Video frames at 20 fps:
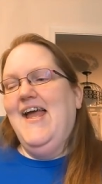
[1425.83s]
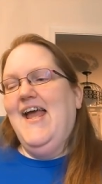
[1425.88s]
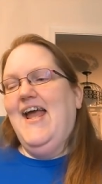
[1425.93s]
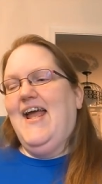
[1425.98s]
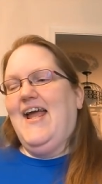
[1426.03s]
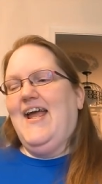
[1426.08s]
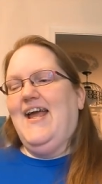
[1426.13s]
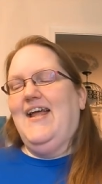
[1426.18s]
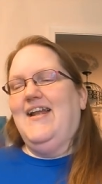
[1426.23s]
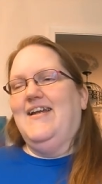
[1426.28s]

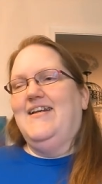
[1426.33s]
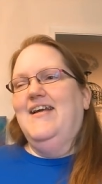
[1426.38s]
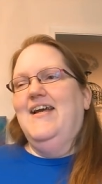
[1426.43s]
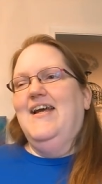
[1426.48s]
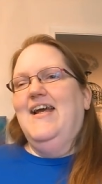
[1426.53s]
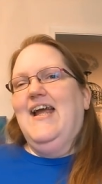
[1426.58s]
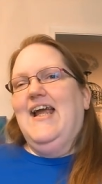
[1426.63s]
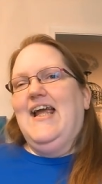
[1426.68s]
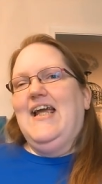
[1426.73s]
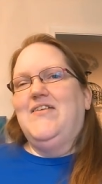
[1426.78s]
and
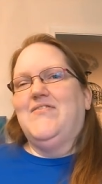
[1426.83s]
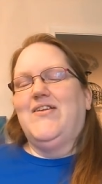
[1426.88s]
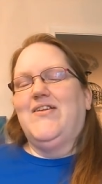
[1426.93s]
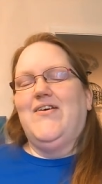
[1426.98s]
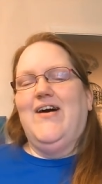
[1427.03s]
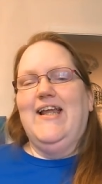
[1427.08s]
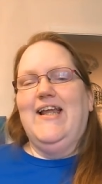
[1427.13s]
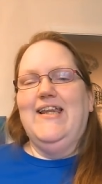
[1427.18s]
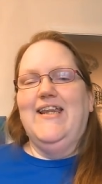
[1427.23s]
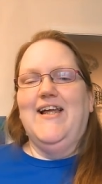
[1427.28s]
even though
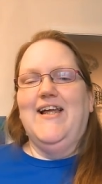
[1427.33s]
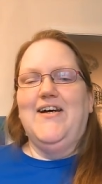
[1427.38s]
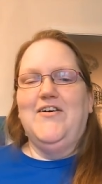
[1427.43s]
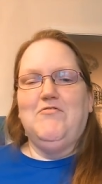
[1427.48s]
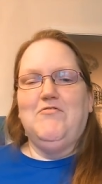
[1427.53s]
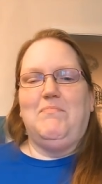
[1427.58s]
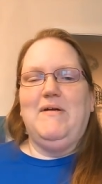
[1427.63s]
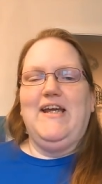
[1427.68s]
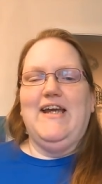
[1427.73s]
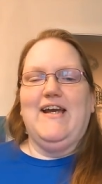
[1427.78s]
I
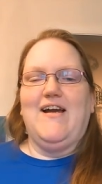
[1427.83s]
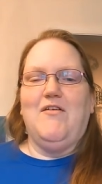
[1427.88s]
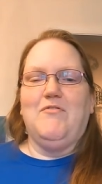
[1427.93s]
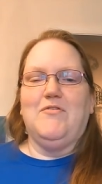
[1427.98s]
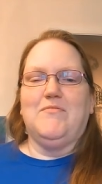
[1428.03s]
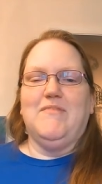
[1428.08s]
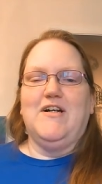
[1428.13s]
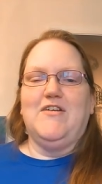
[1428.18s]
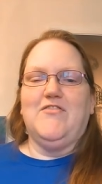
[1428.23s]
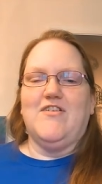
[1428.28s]
love being out
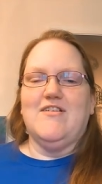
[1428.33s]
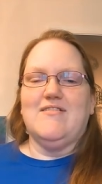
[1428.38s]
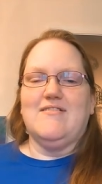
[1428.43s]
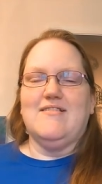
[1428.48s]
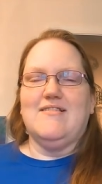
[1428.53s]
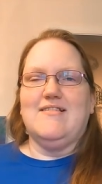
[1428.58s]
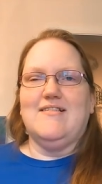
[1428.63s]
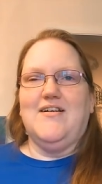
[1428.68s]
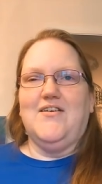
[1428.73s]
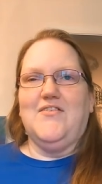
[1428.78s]
with my friends and
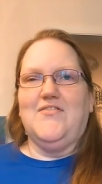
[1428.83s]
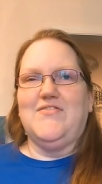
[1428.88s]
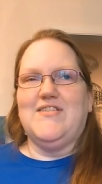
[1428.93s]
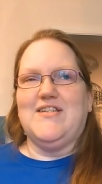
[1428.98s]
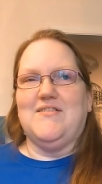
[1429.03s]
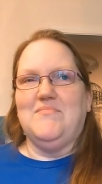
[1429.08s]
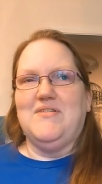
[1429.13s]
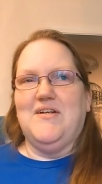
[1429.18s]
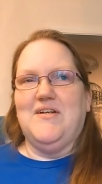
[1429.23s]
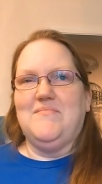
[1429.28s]
stuff,
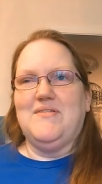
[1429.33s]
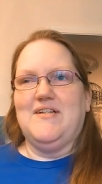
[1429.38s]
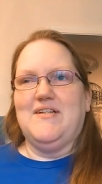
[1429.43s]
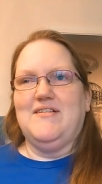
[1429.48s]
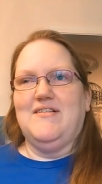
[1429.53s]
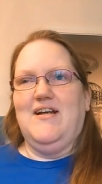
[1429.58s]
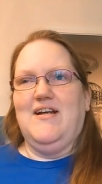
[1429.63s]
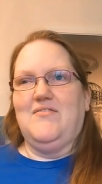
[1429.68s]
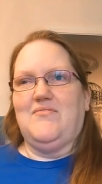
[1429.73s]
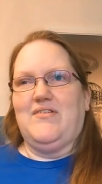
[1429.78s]
sometimes I,
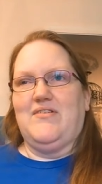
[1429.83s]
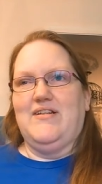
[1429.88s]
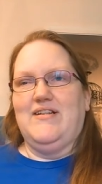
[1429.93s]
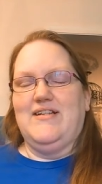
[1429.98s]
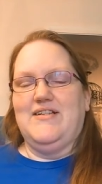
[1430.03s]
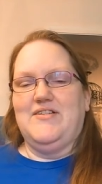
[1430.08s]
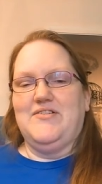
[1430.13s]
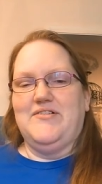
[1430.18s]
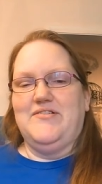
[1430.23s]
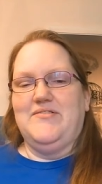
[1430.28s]
I
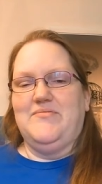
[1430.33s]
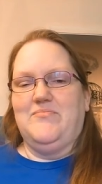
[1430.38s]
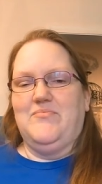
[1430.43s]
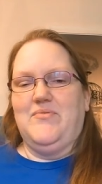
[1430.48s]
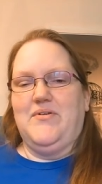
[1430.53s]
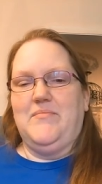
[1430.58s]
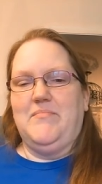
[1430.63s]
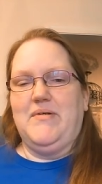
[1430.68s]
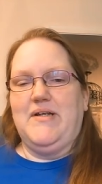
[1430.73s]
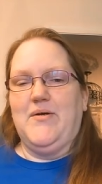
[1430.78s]
really just
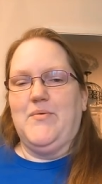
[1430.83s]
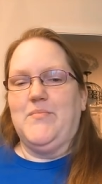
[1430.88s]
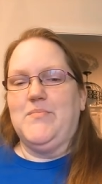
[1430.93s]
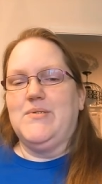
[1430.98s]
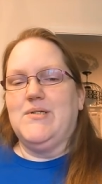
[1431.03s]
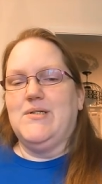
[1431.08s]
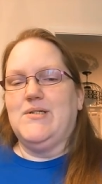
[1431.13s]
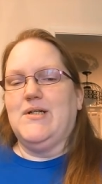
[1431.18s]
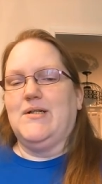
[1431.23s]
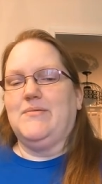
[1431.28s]
want to be home
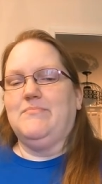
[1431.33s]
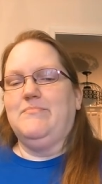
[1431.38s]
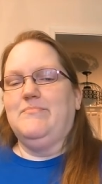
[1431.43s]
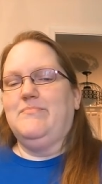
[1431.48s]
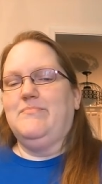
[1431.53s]
stitching.